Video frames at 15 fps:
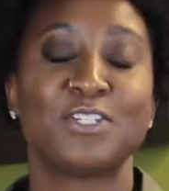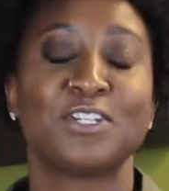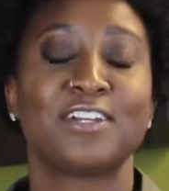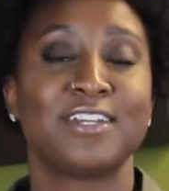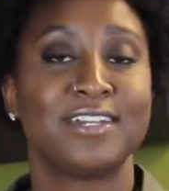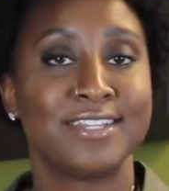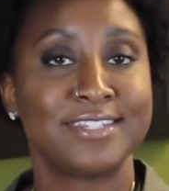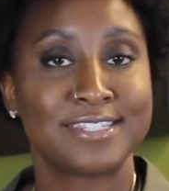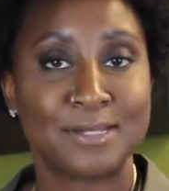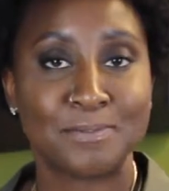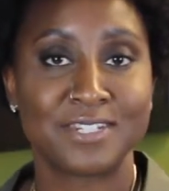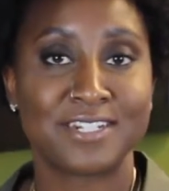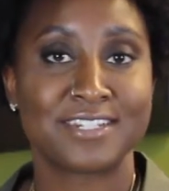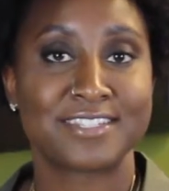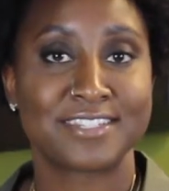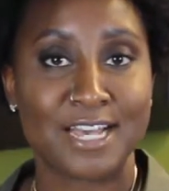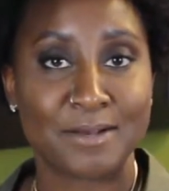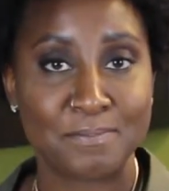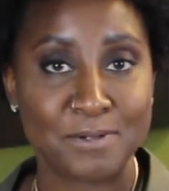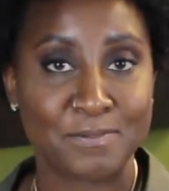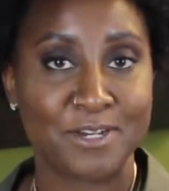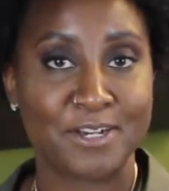you're going to need something to
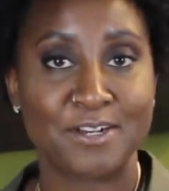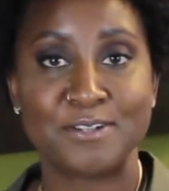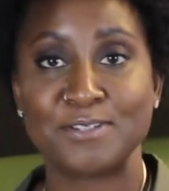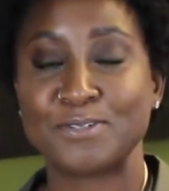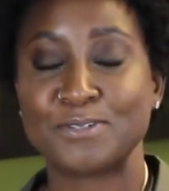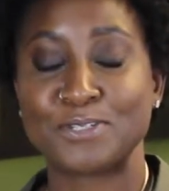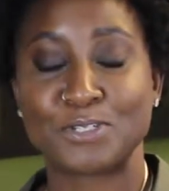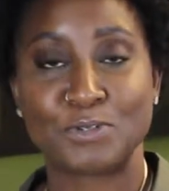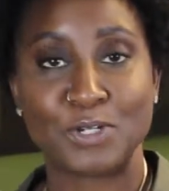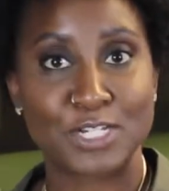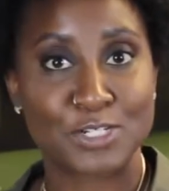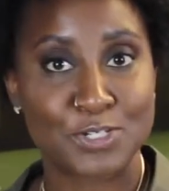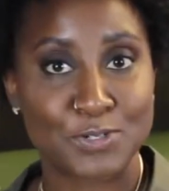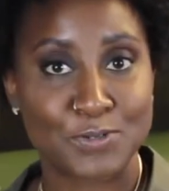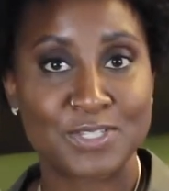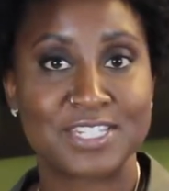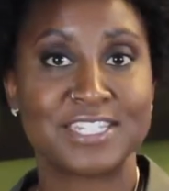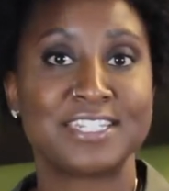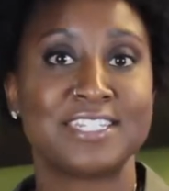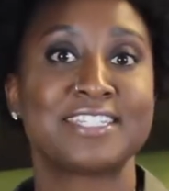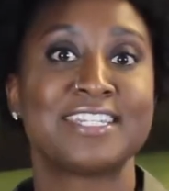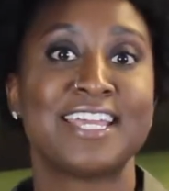sop up all those great
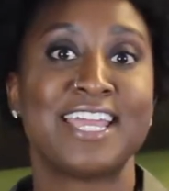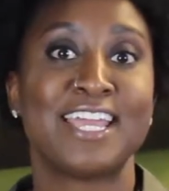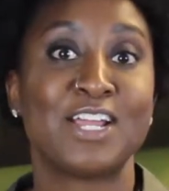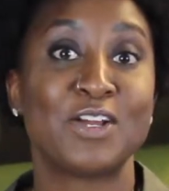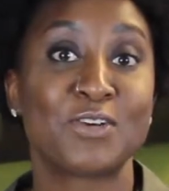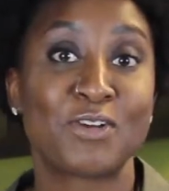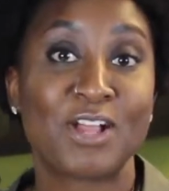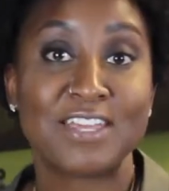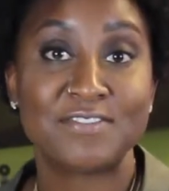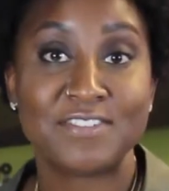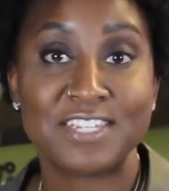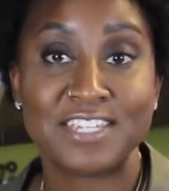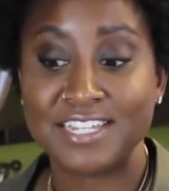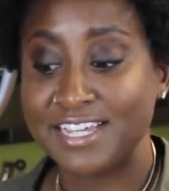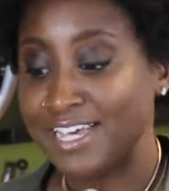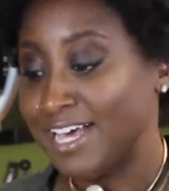juices and gravy.